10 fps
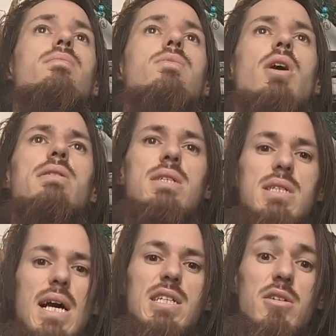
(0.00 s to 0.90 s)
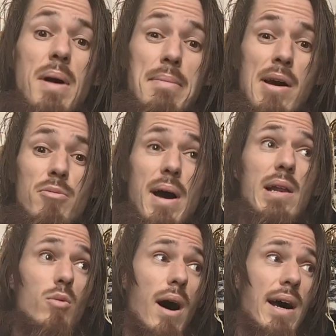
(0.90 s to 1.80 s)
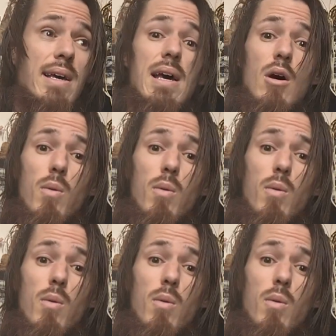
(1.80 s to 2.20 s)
So I was disgusted by my own body. Why?